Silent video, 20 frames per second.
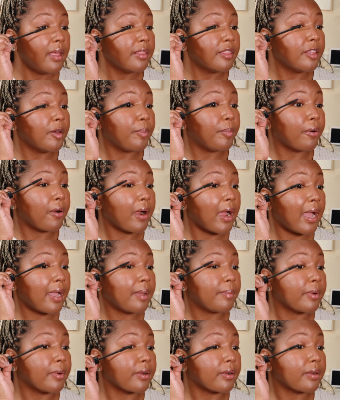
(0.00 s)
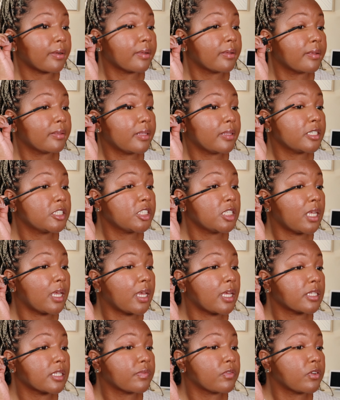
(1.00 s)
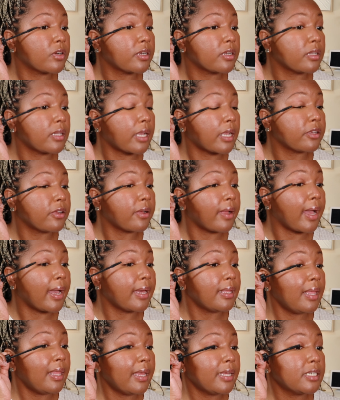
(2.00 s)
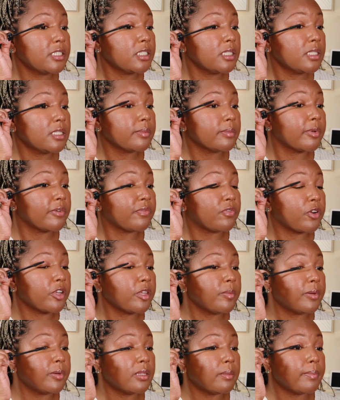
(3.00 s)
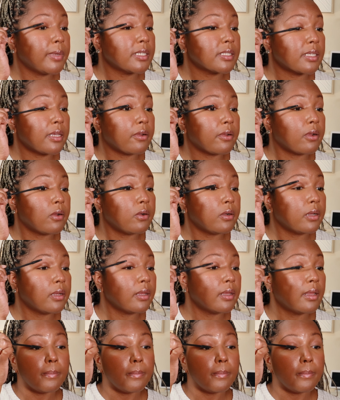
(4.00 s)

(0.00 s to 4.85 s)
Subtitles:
the primer that she has for like your eyelashes before you put the mascara on.